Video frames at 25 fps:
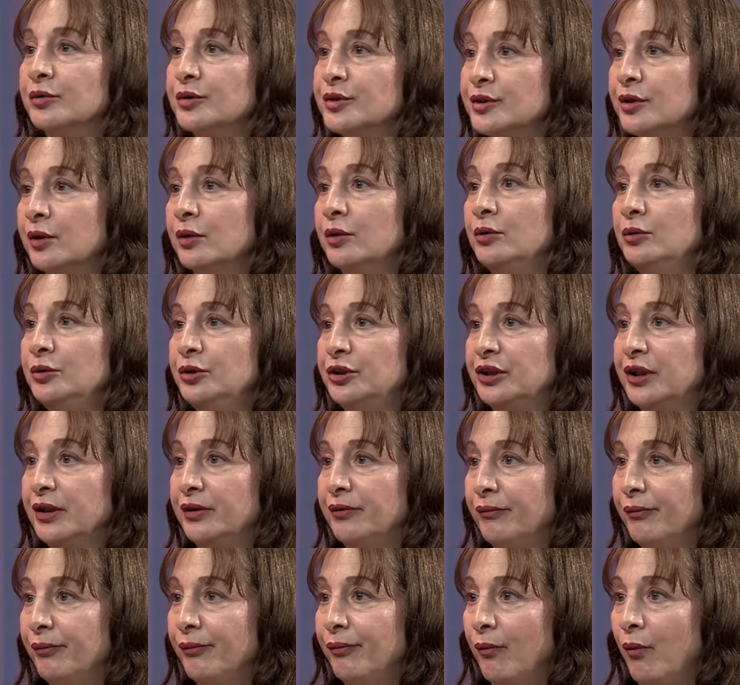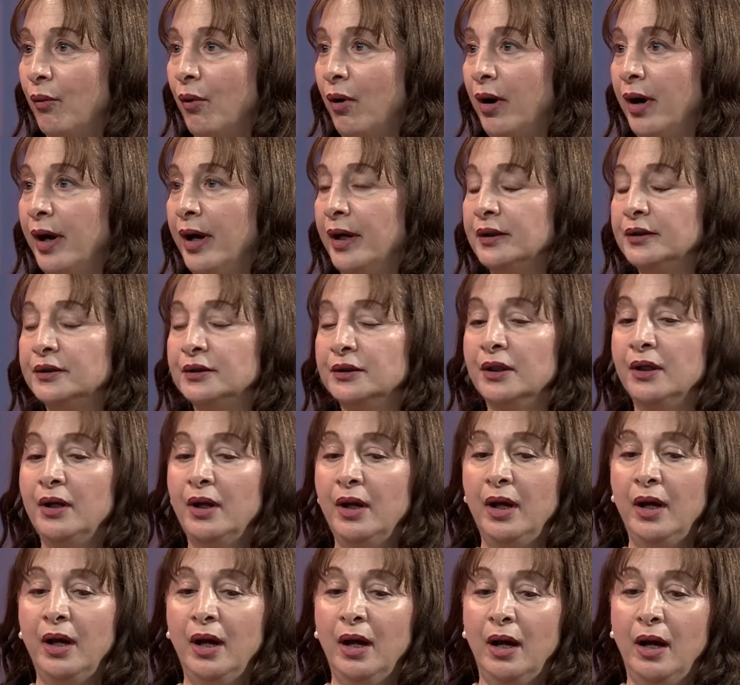solution for it.
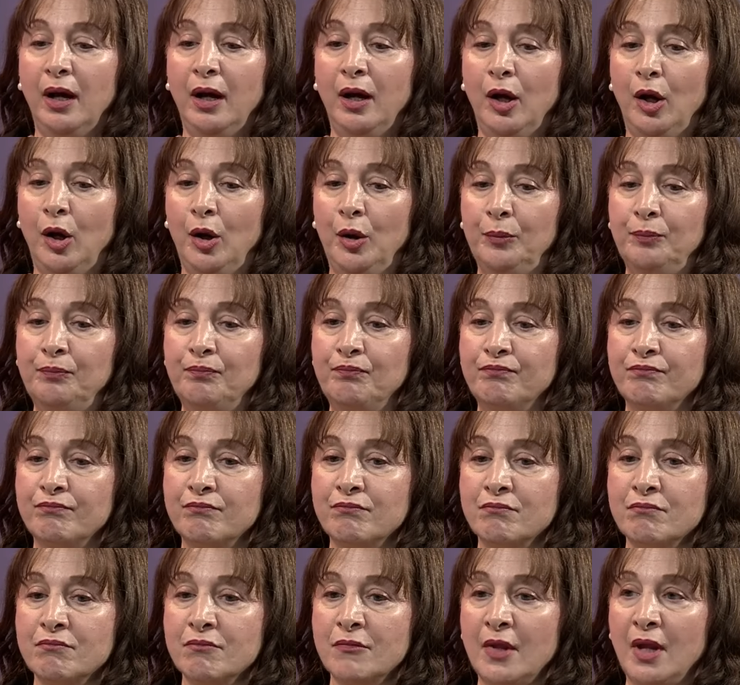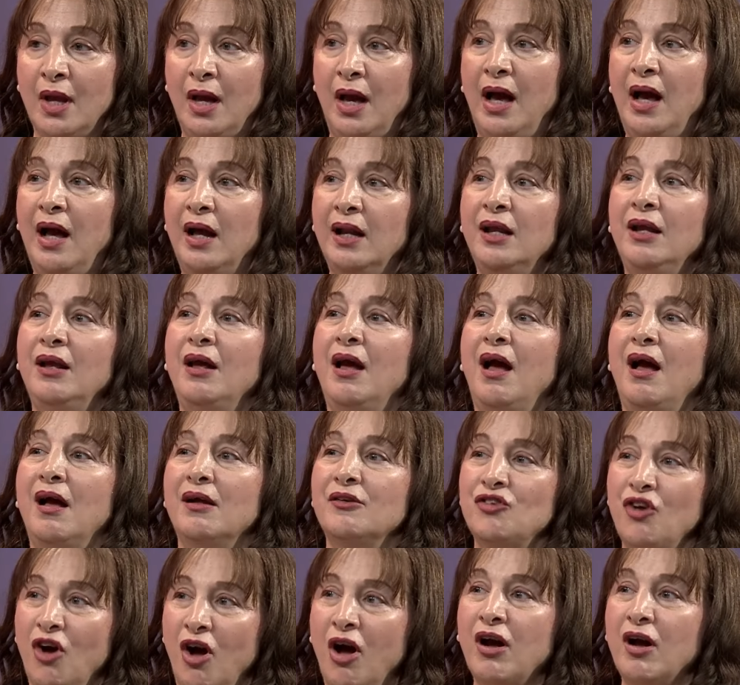Um, how do you
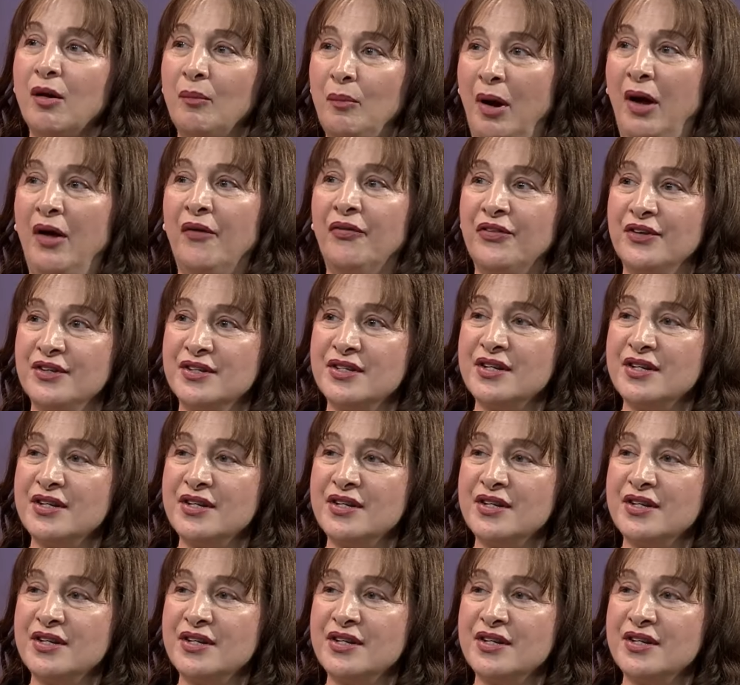talk about the